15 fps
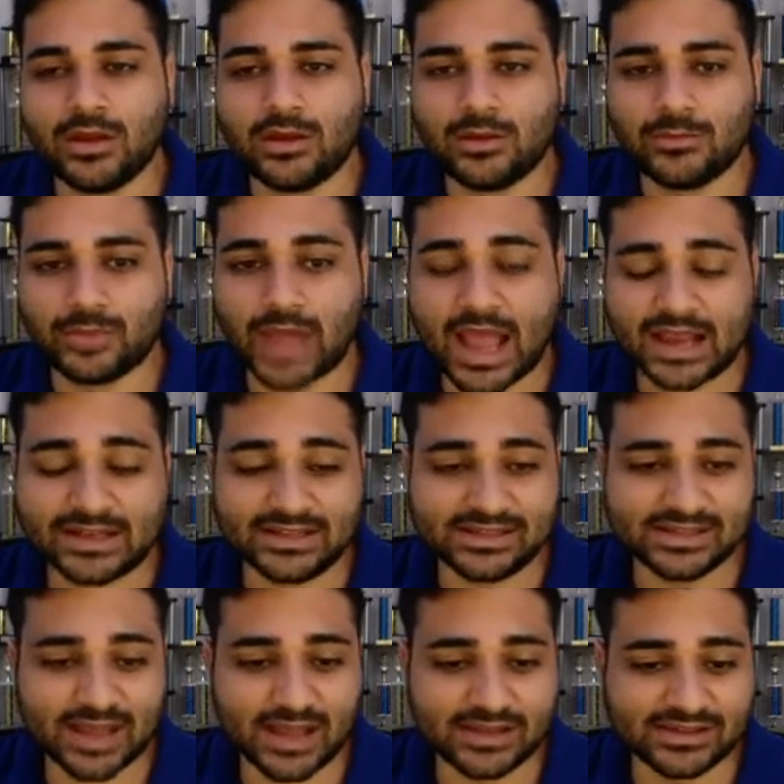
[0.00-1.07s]
Black
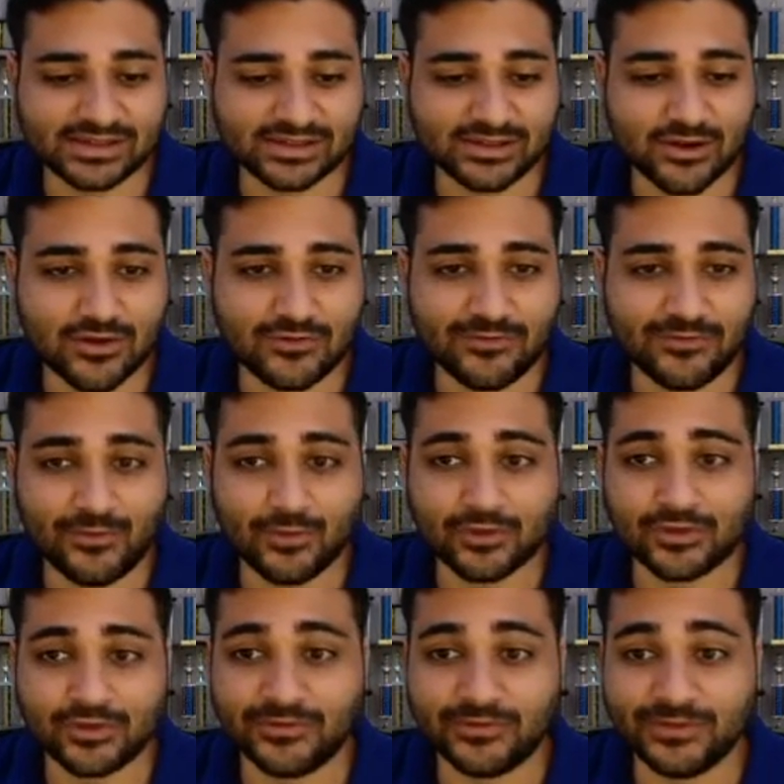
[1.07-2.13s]
decides to go
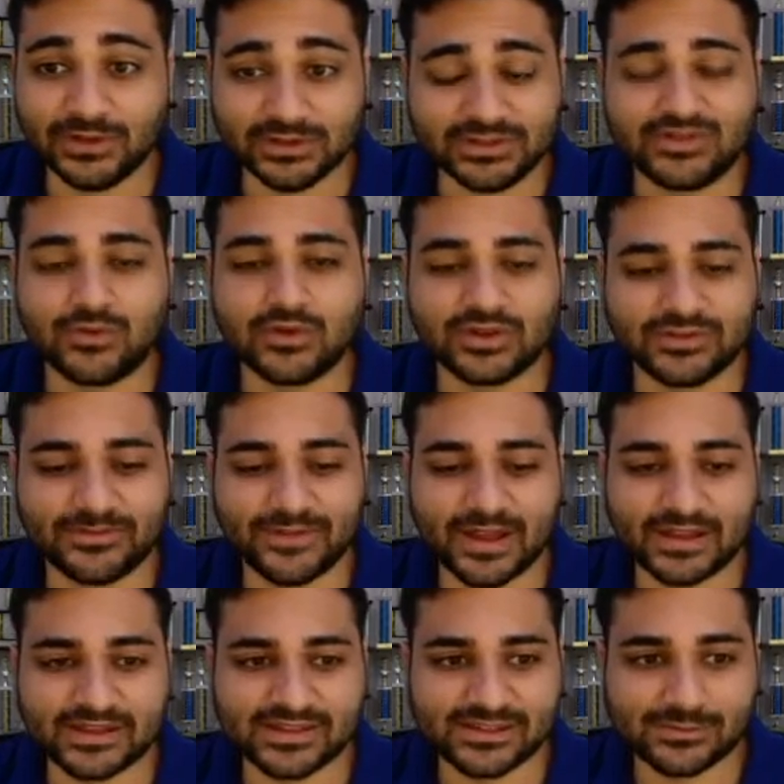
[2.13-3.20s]
for the Philidor
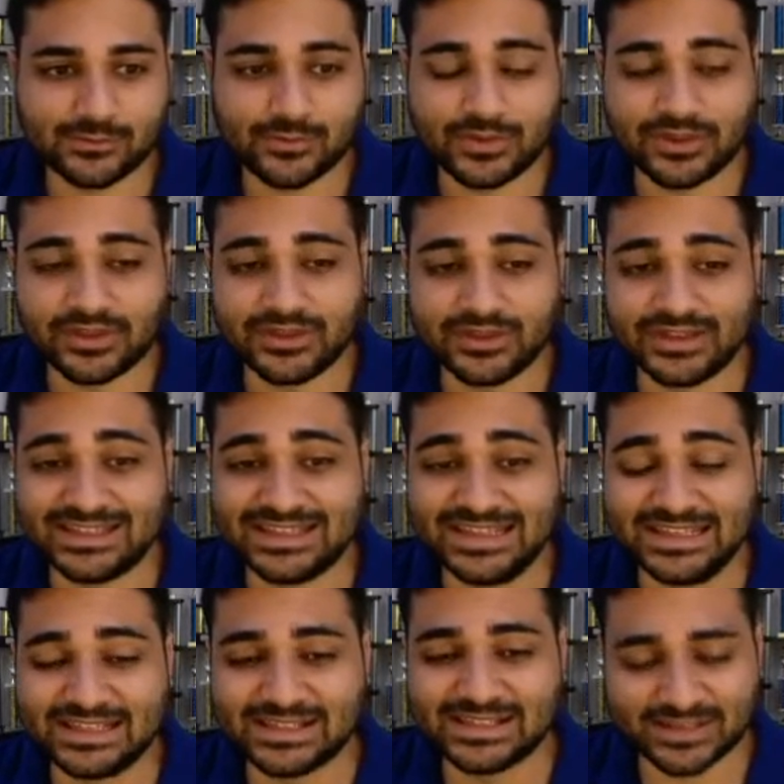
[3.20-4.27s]
defense with
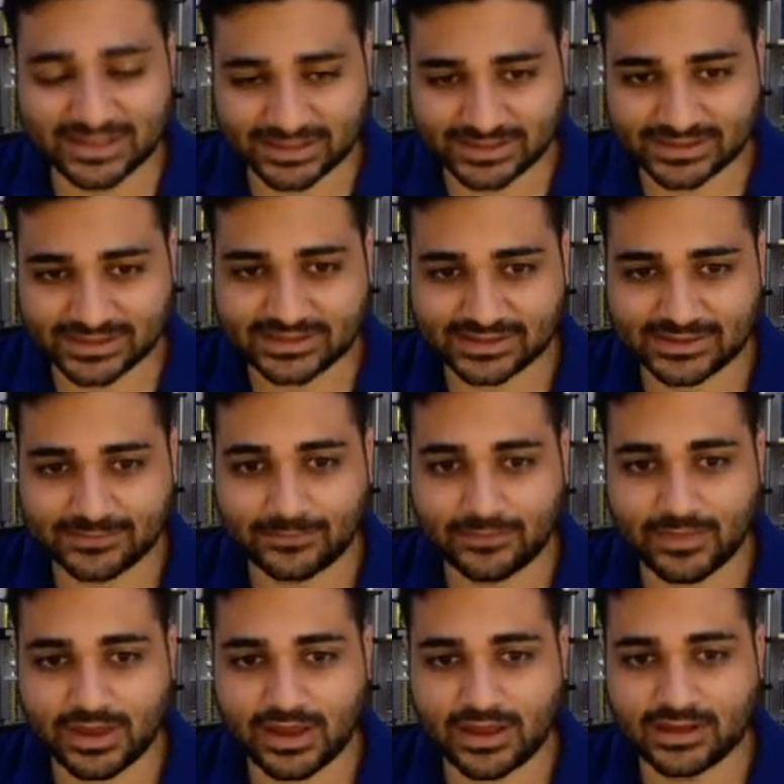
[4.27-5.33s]
d6,
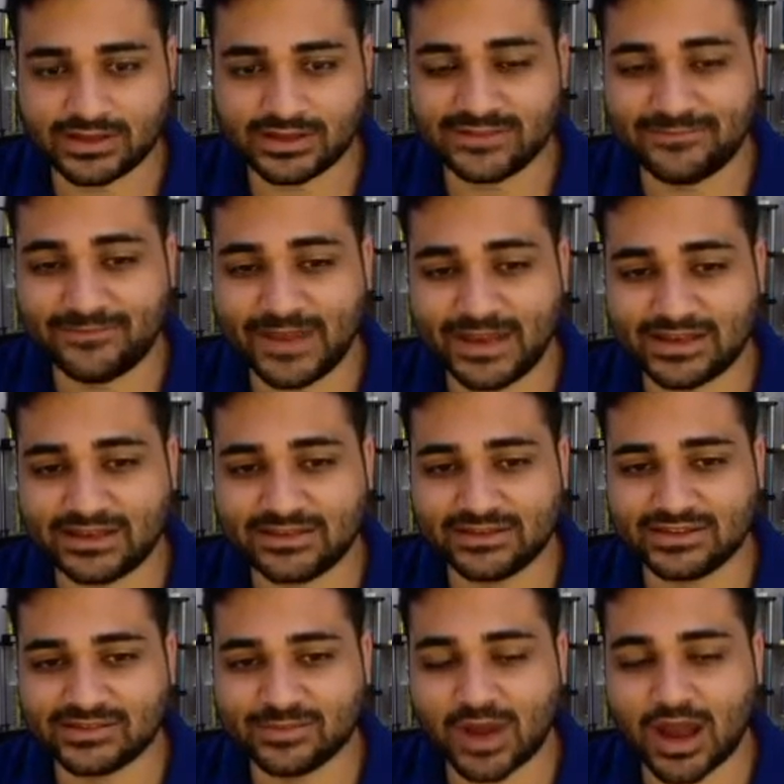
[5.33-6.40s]
defending
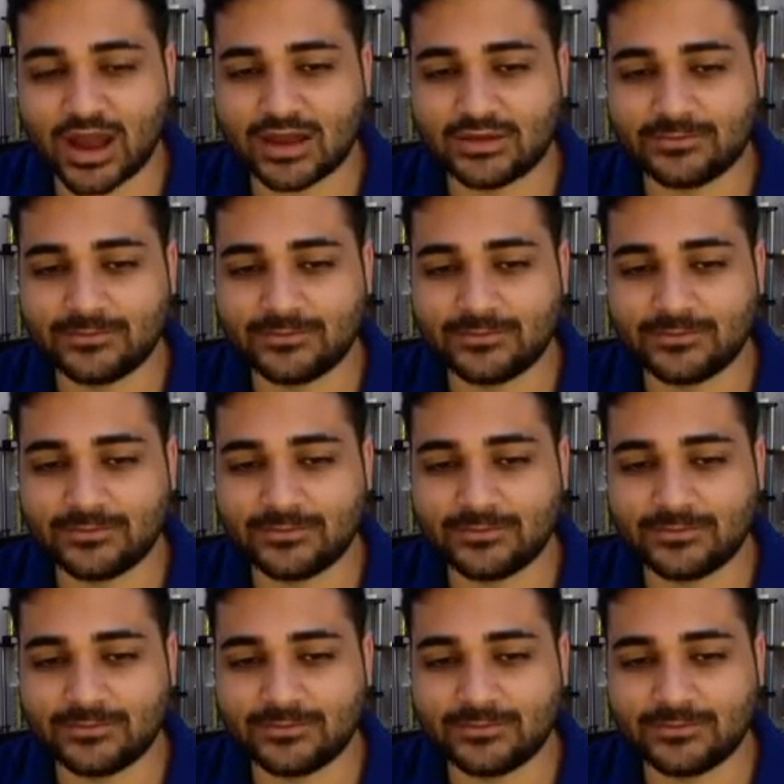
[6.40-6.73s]
this pawn.